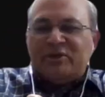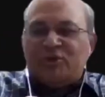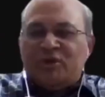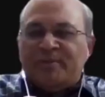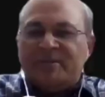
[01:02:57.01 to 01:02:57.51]
Yeah, thank
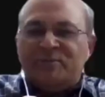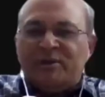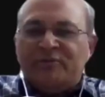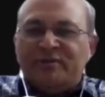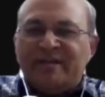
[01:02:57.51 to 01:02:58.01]
you, Amit.
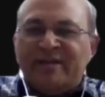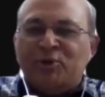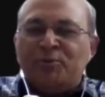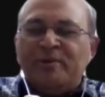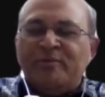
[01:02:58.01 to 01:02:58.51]
Wonderful.
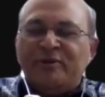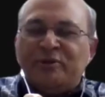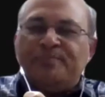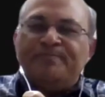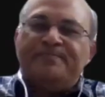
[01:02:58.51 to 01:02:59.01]
Great to be with
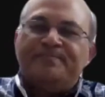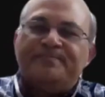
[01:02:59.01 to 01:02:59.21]
you.